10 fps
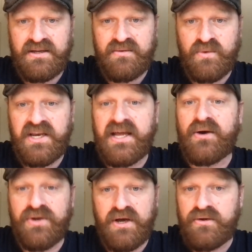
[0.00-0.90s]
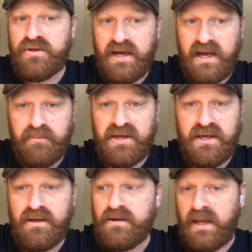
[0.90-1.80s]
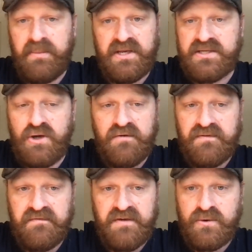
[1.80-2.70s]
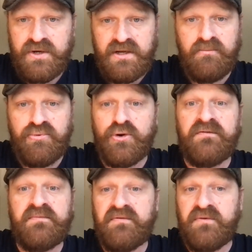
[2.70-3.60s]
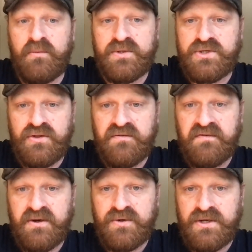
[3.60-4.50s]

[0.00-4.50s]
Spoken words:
And we now know that happiness off the field improves performance on the field.